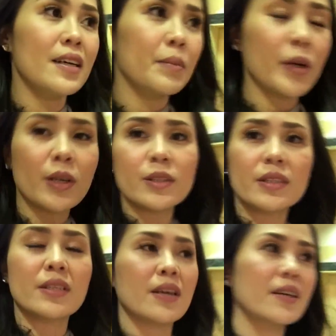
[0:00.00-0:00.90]

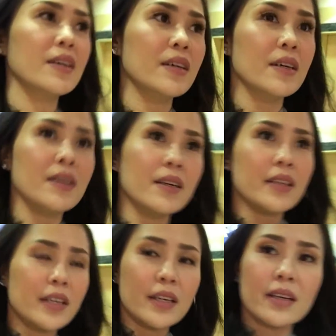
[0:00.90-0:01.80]
because
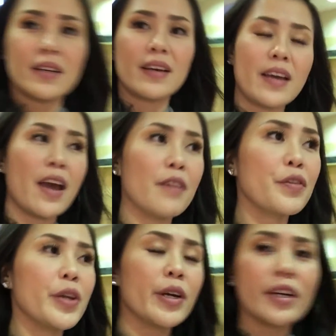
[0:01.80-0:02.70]

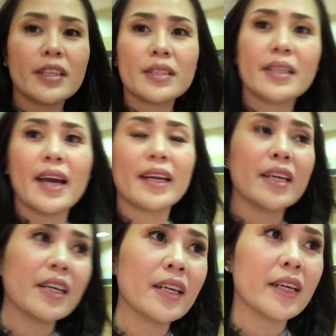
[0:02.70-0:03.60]
every year it's
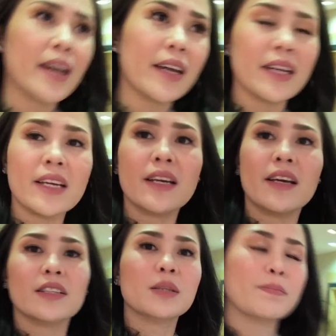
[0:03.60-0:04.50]
getting
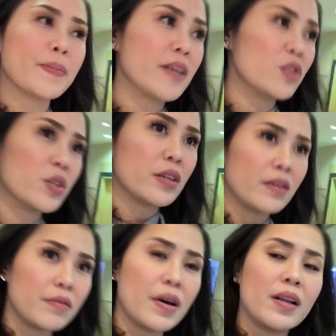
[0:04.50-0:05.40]

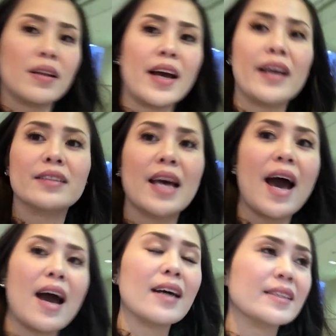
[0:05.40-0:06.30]
expensive, like
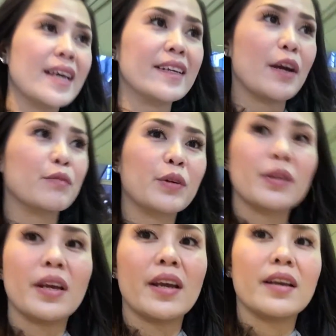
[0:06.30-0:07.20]
tax and
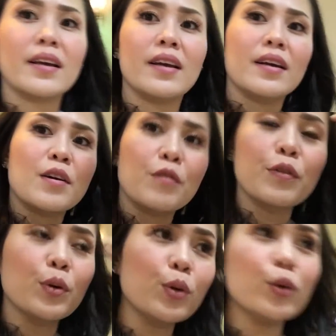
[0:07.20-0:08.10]
everything,
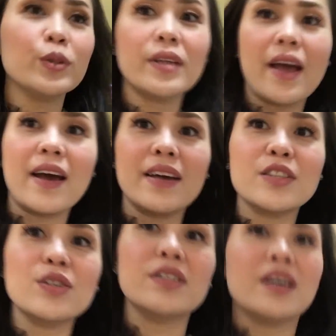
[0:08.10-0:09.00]
food and
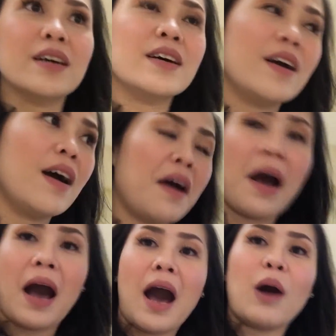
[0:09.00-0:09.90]

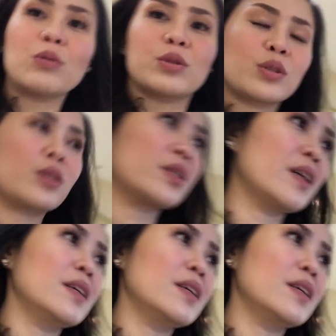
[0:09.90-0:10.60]
house.